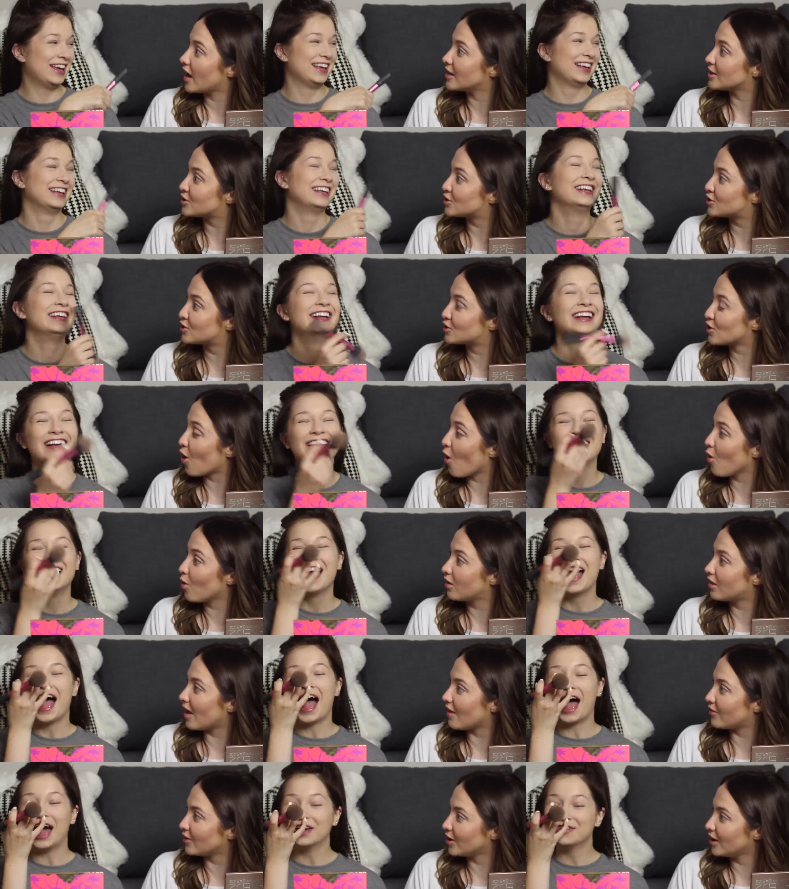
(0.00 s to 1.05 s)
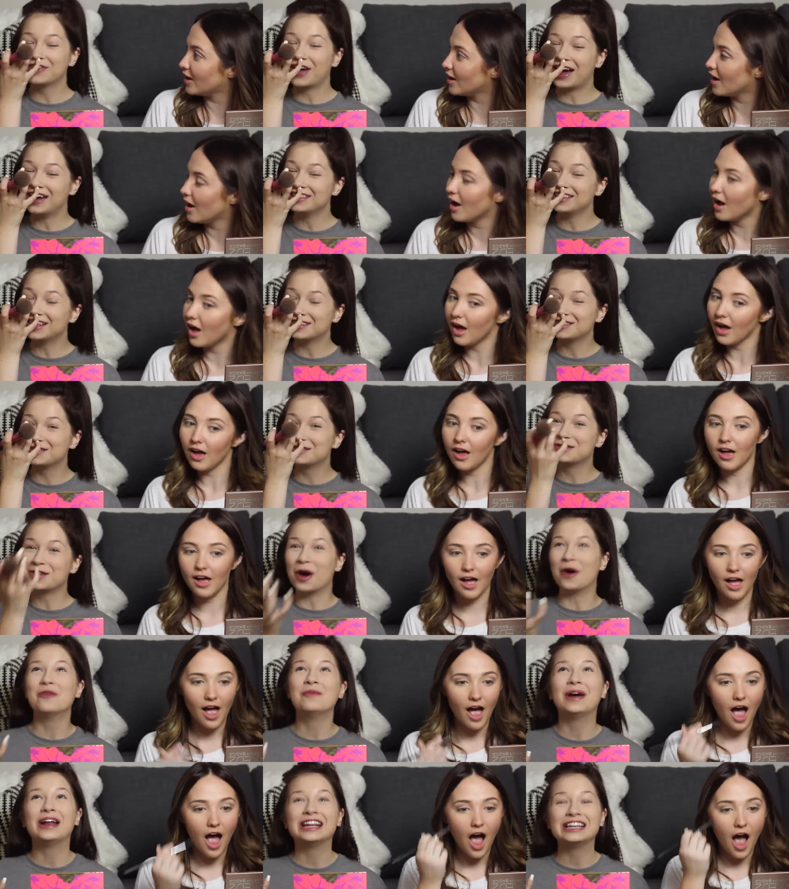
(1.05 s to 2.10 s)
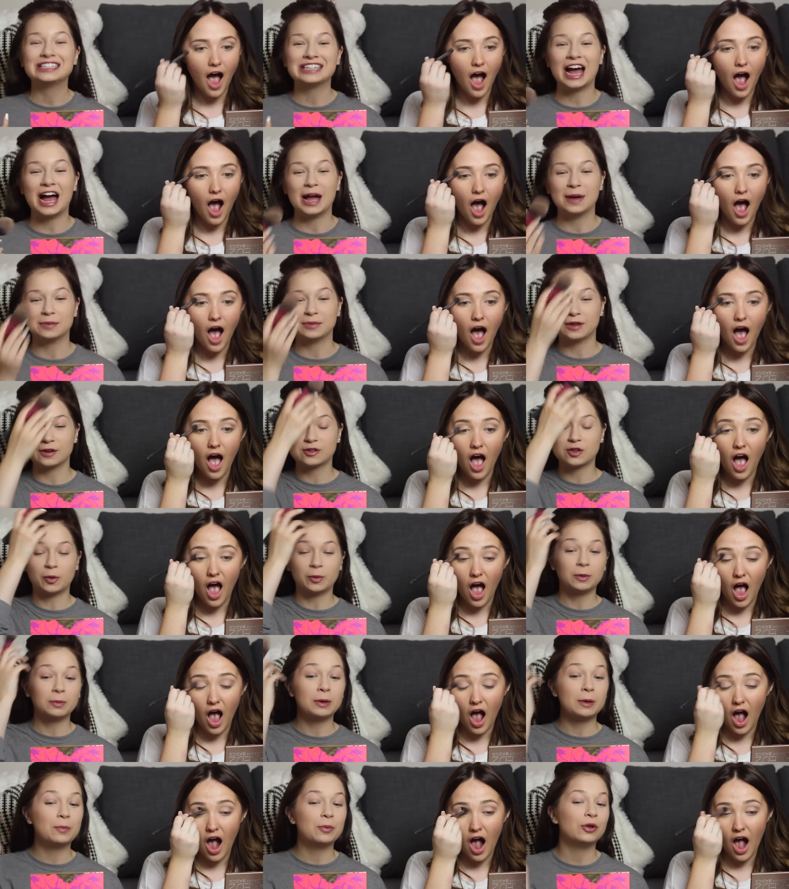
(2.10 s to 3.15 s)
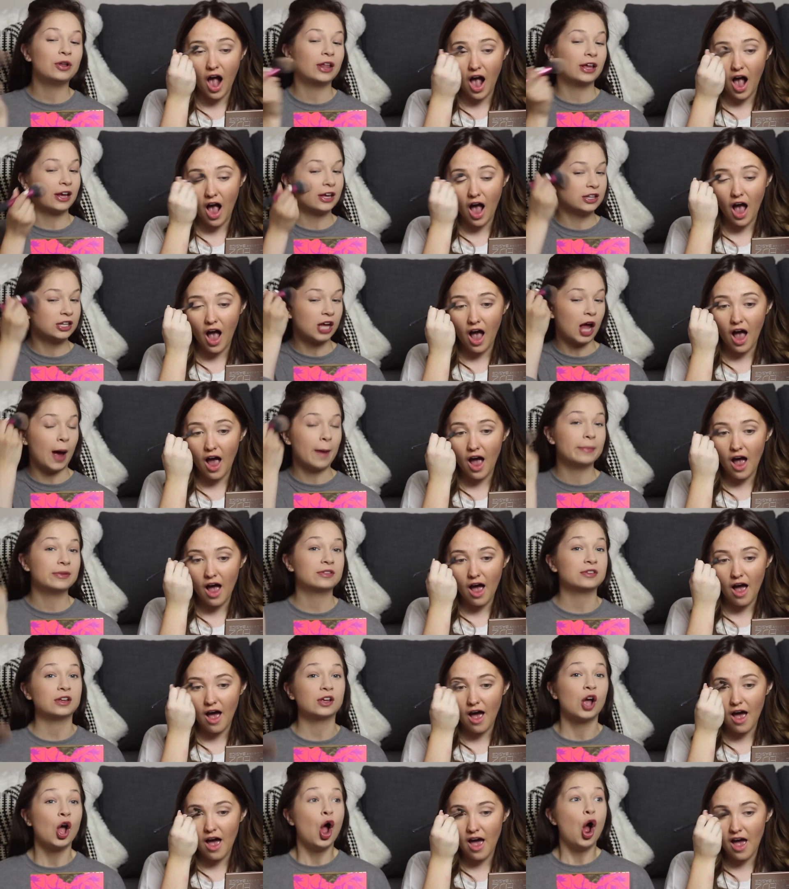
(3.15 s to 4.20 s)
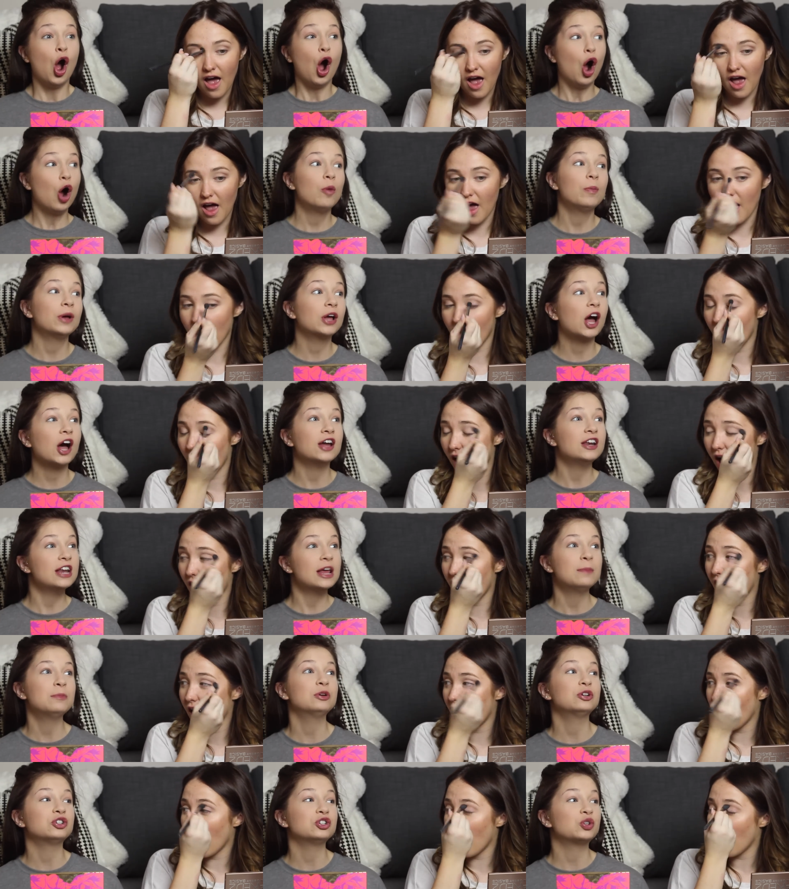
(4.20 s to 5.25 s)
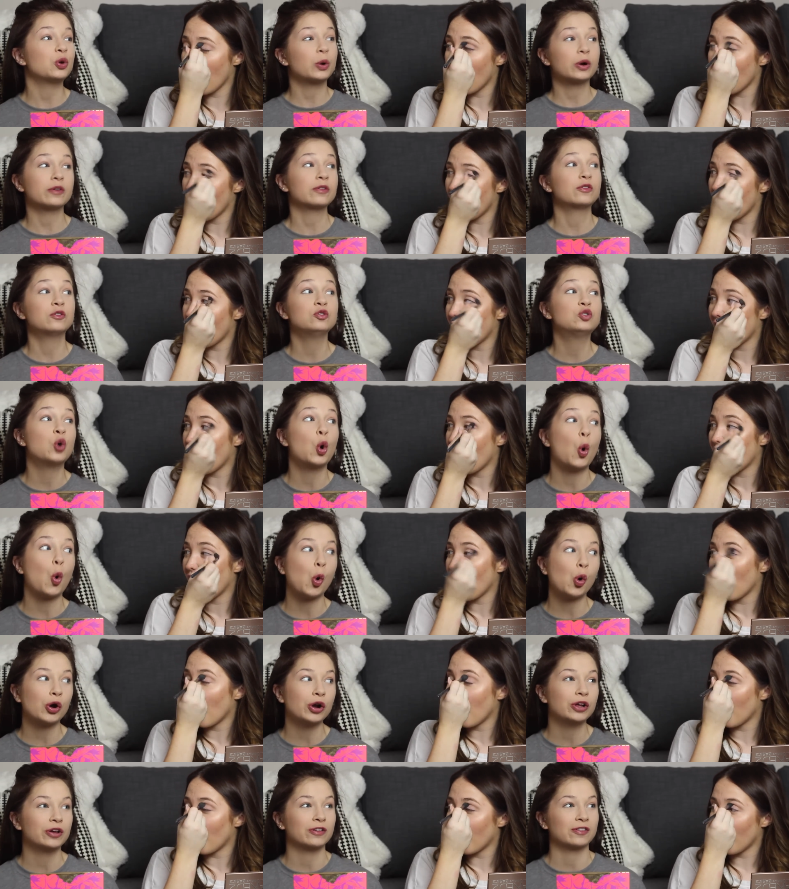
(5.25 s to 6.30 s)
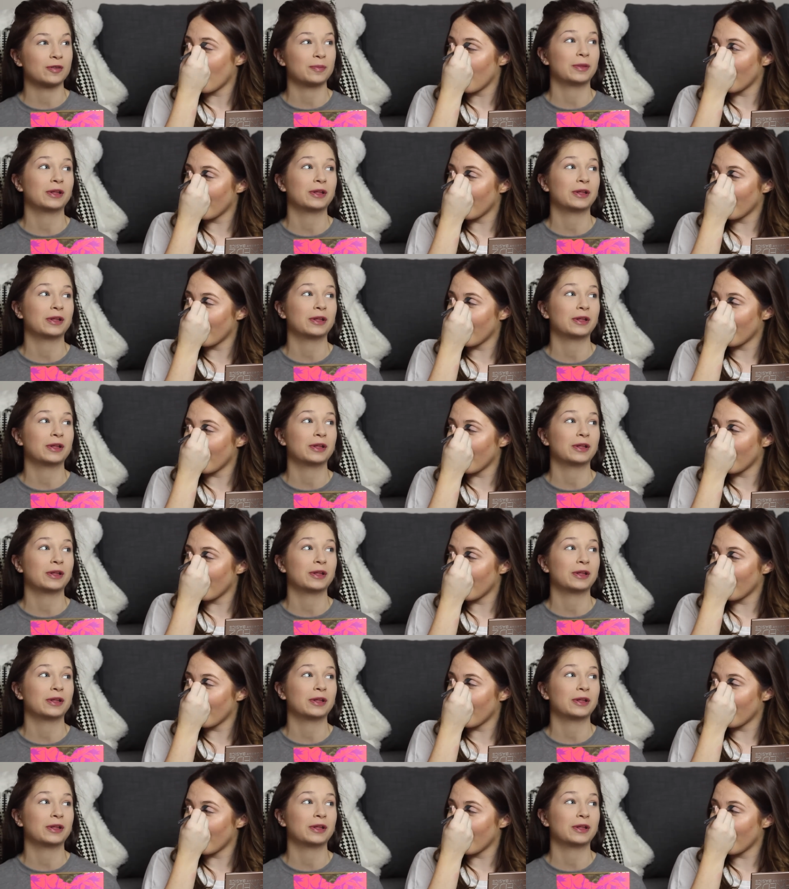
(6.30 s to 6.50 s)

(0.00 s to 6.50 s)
Speaker 1: that is so clever. I've gotten that so many times. Like, so many people, like, in the comments are like, oh my god, name your tutorials tutorials.